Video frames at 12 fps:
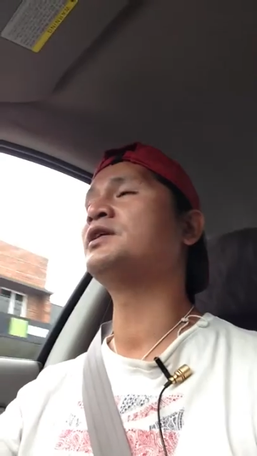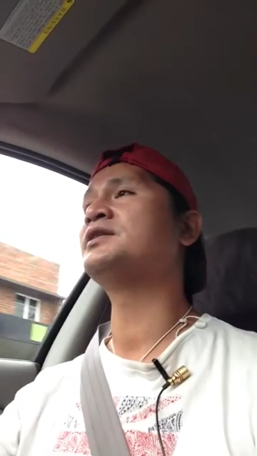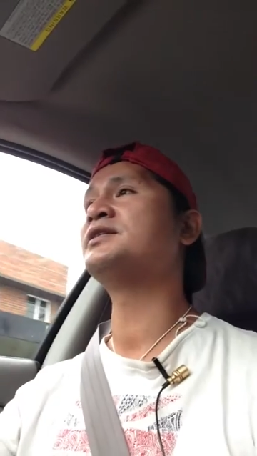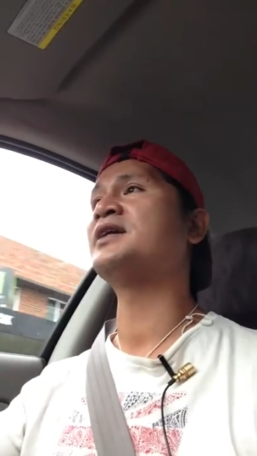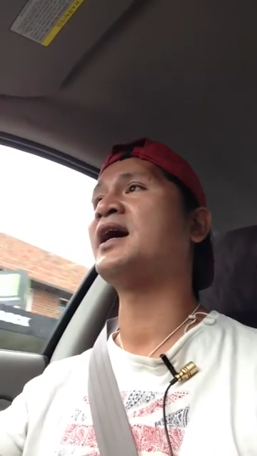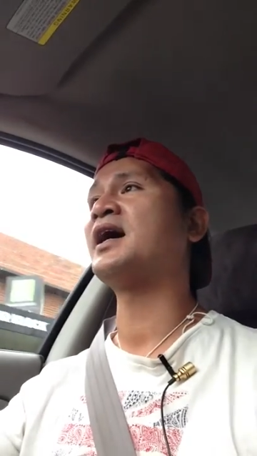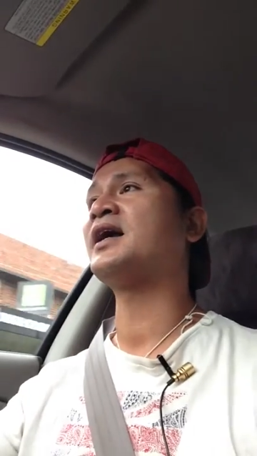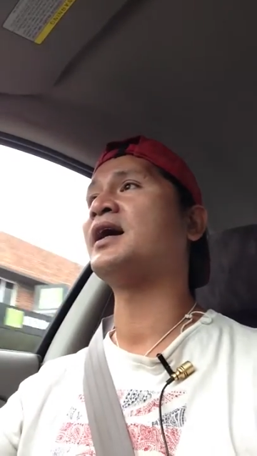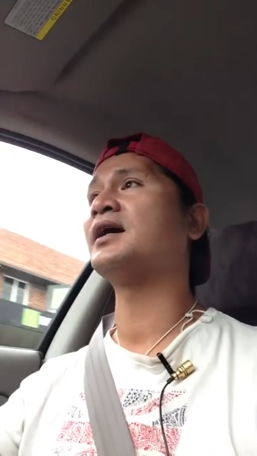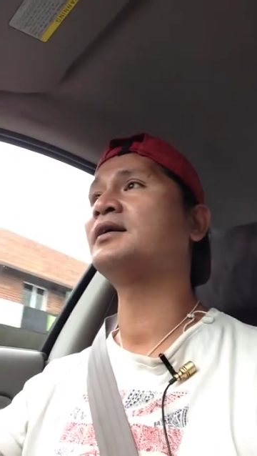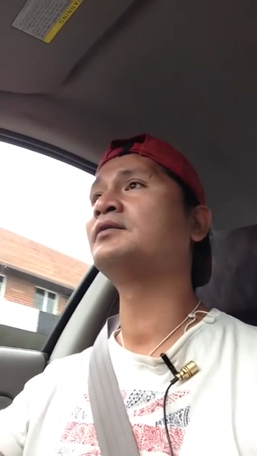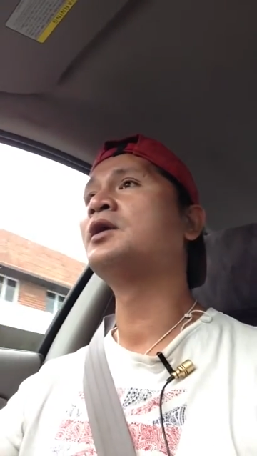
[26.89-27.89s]
the desire,
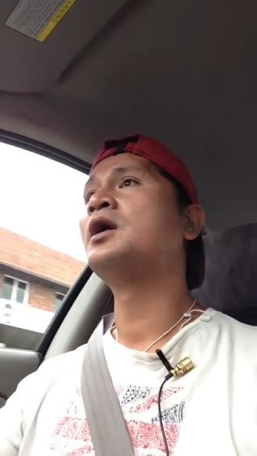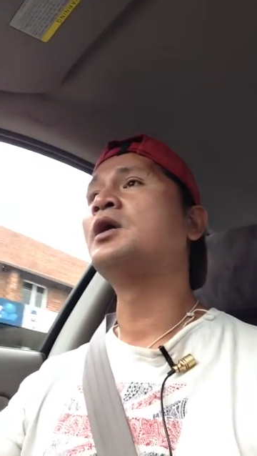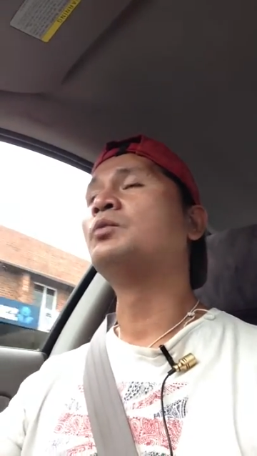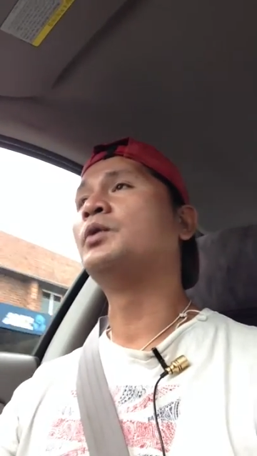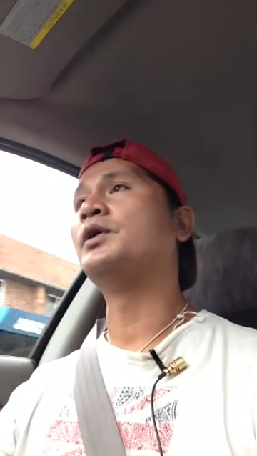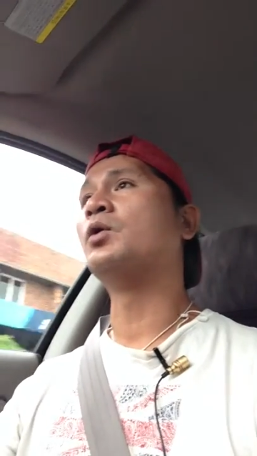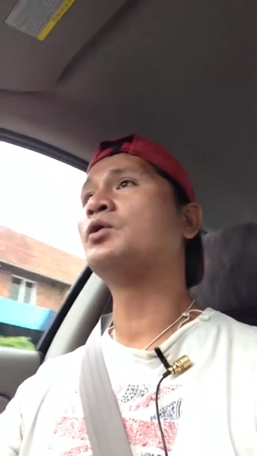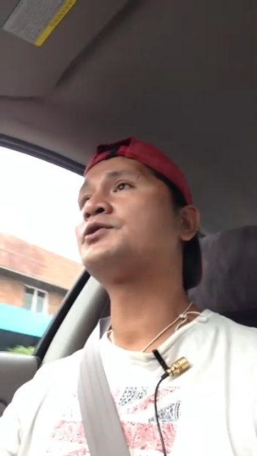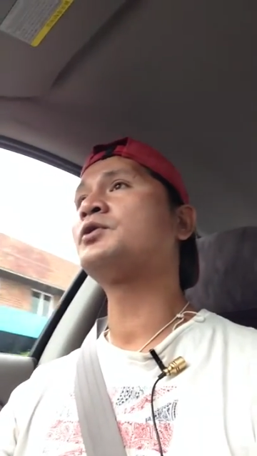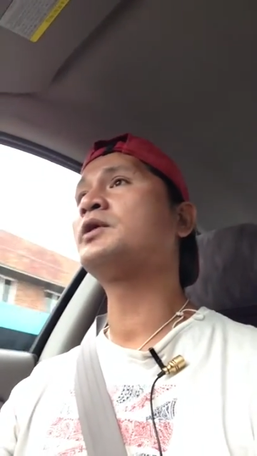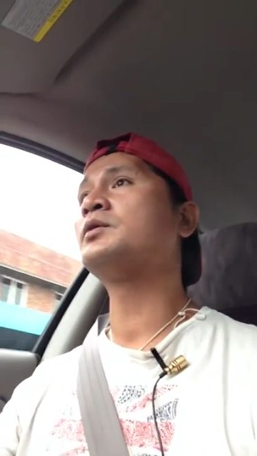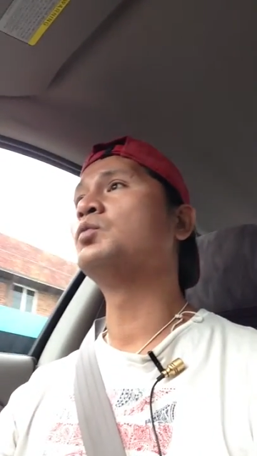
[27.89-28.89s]
we
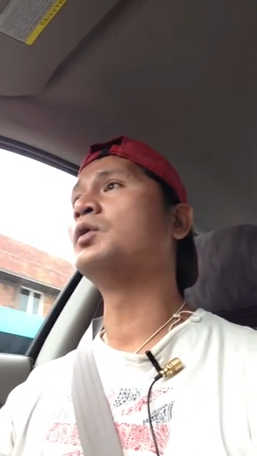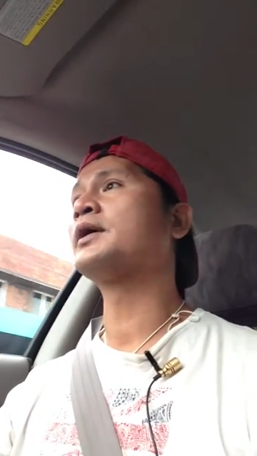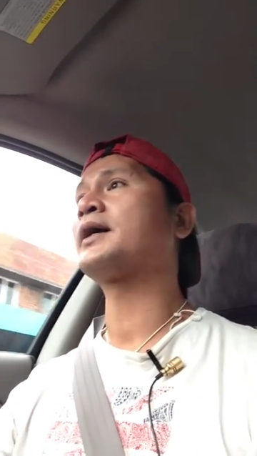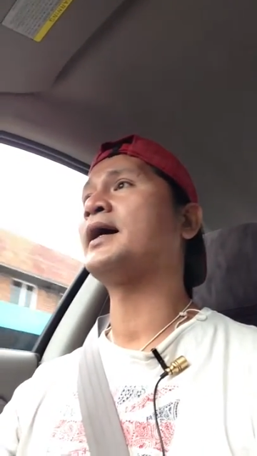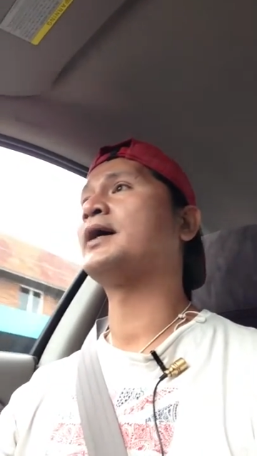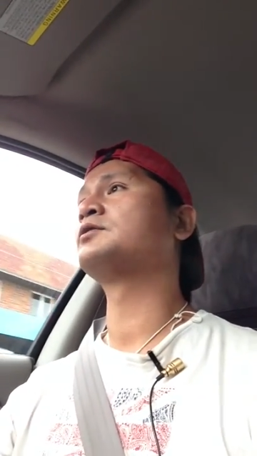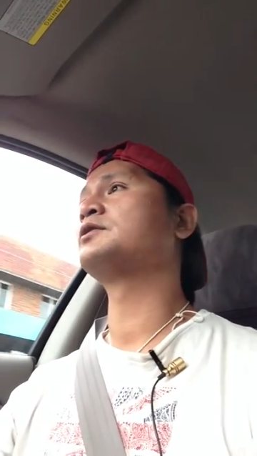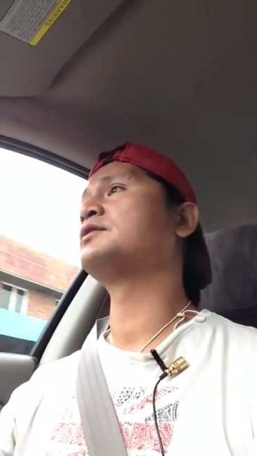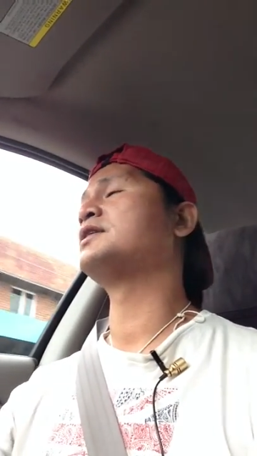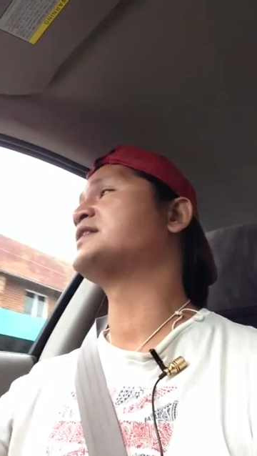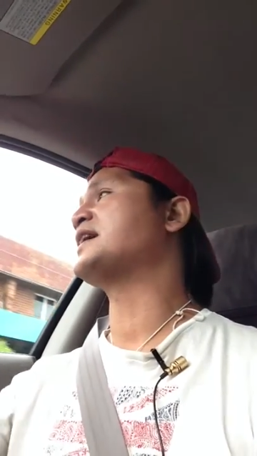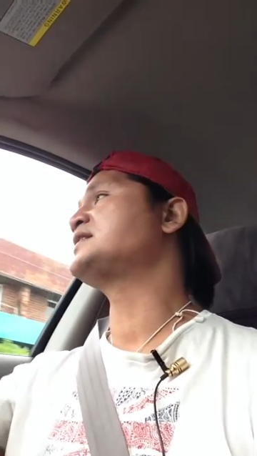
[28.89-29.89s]
also can work out
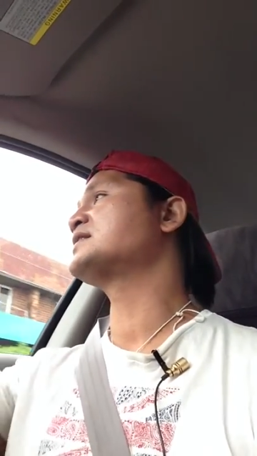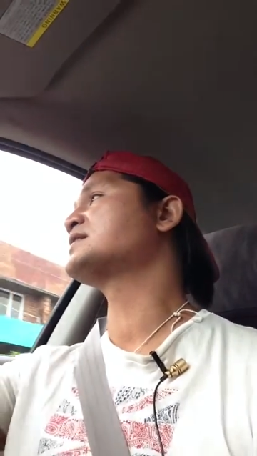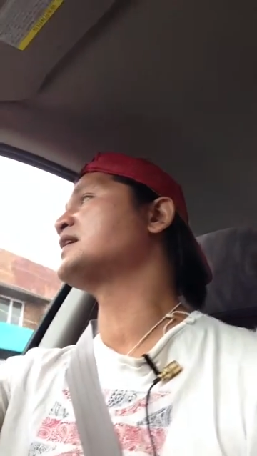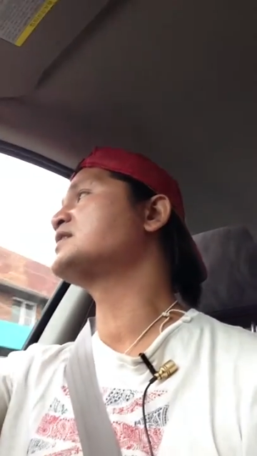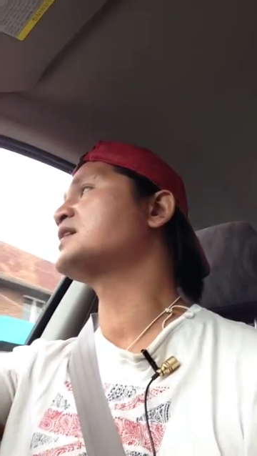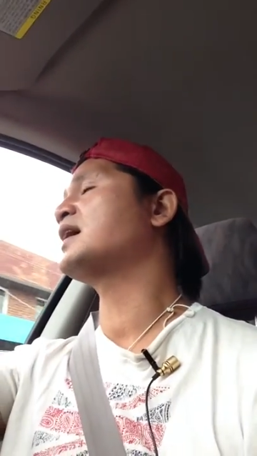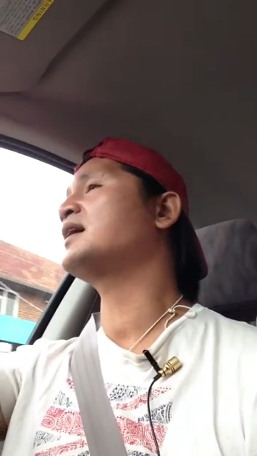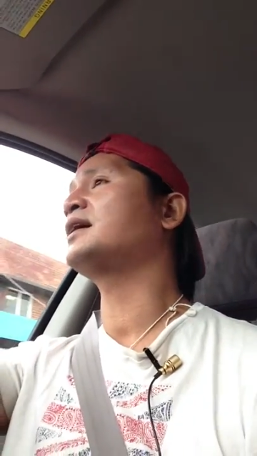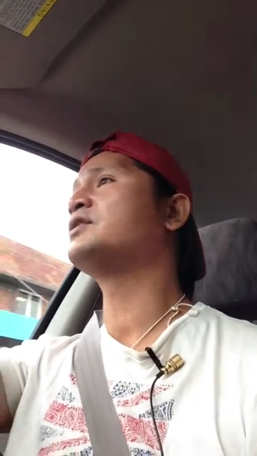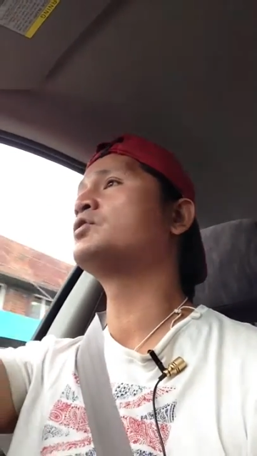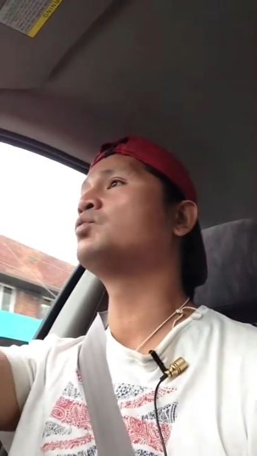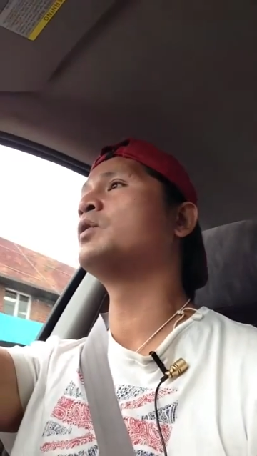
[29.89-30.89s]
the data center
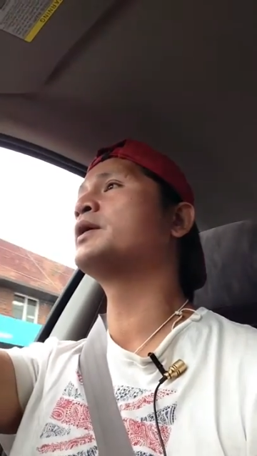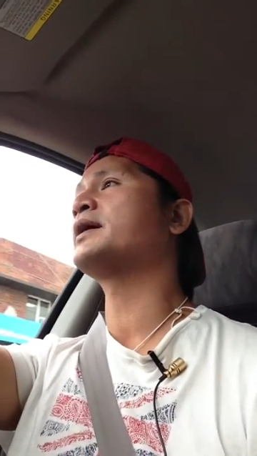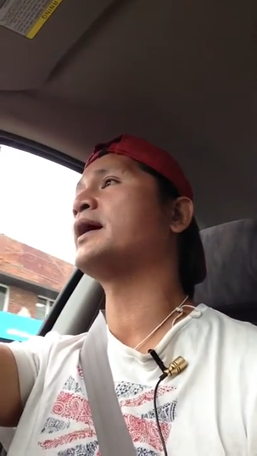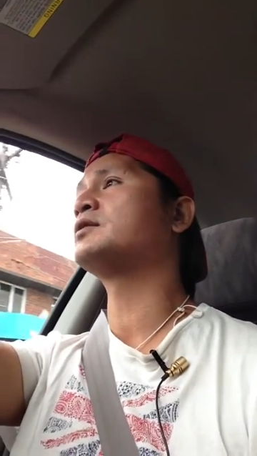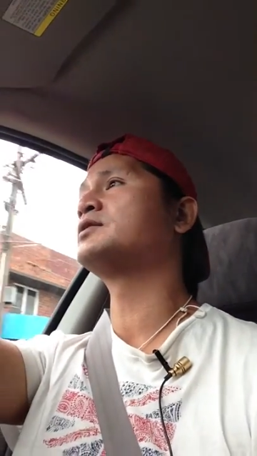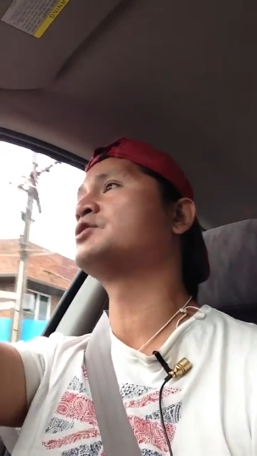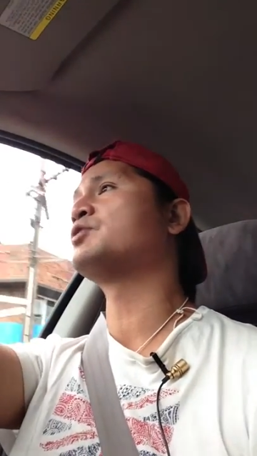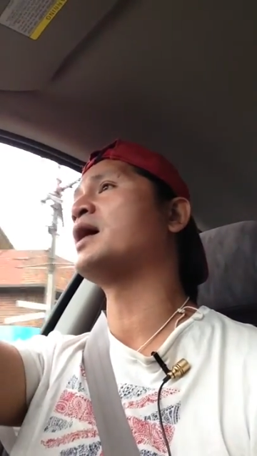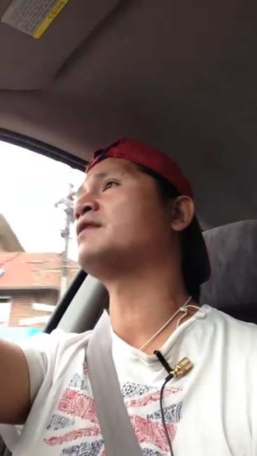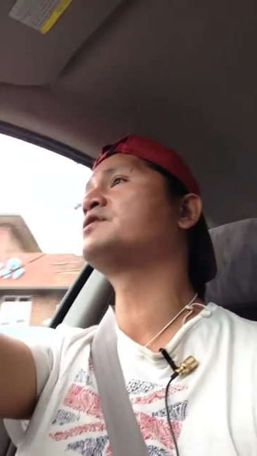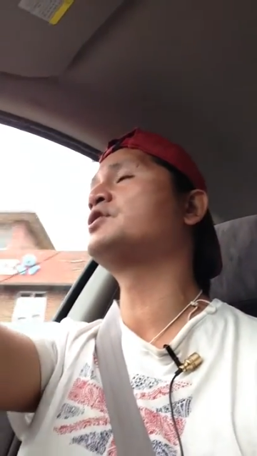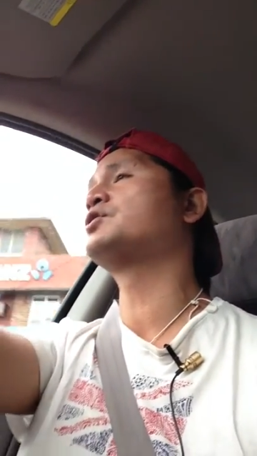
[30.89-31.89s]
and to work out the
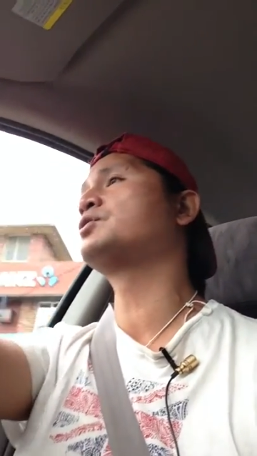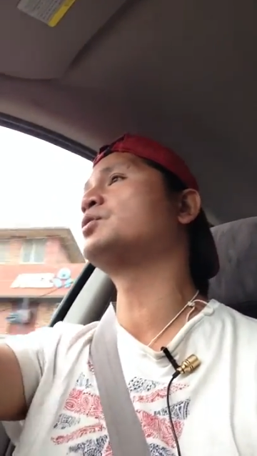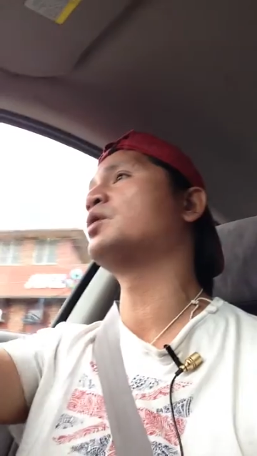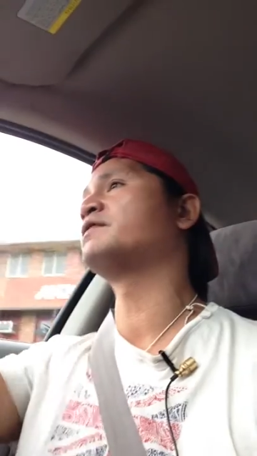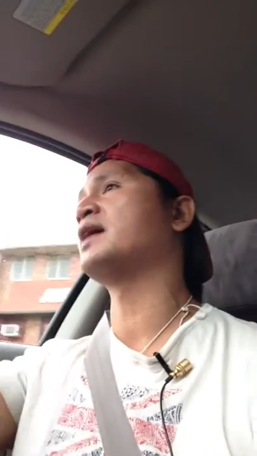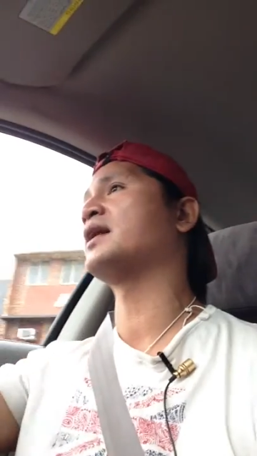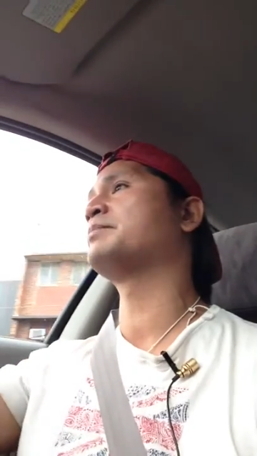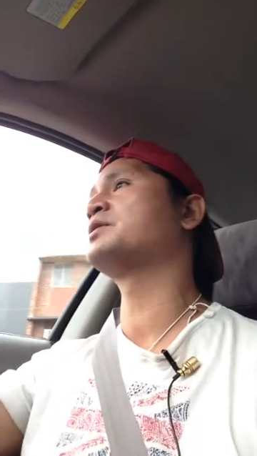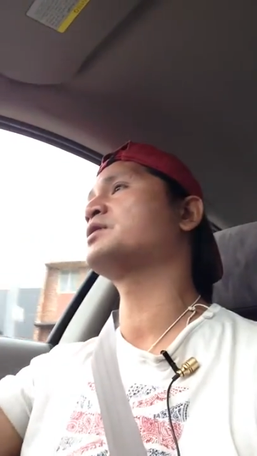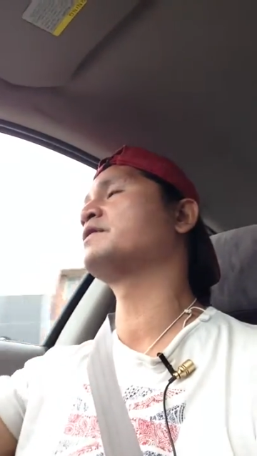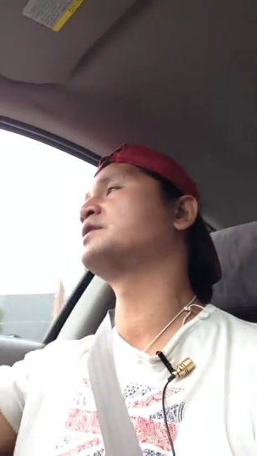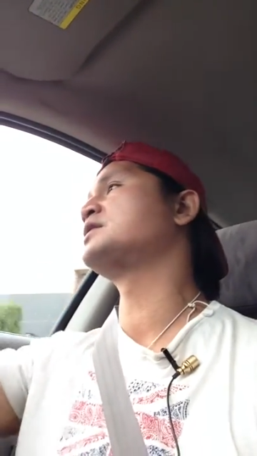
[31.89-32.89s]
draft tissue of the
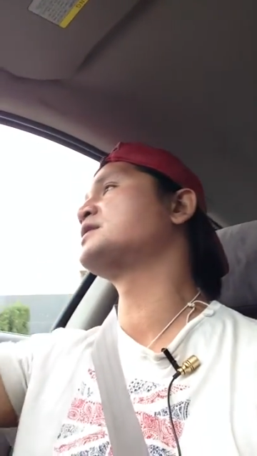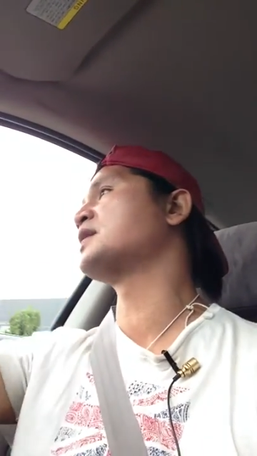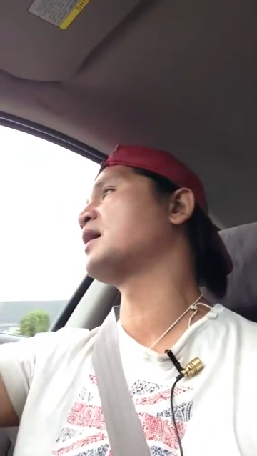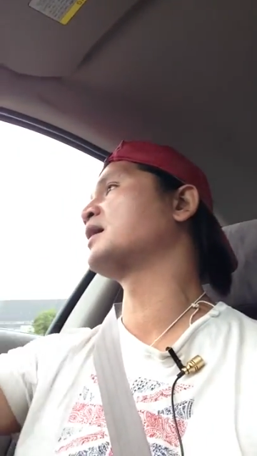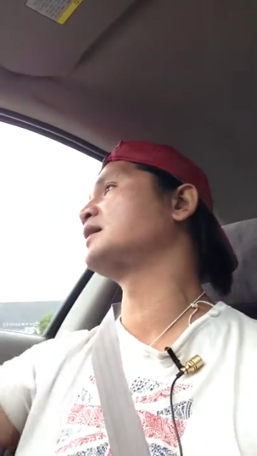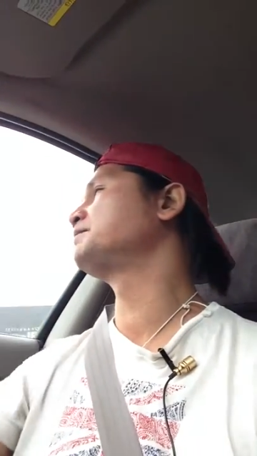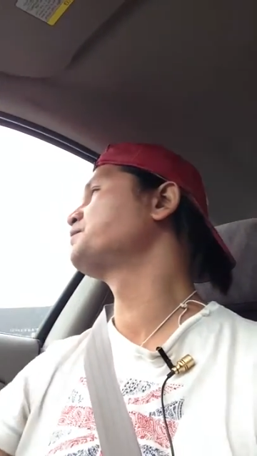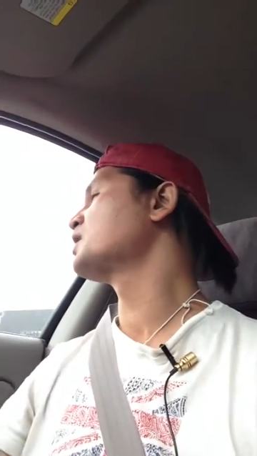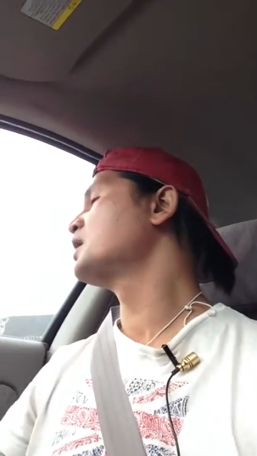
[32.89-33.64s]
element of the design.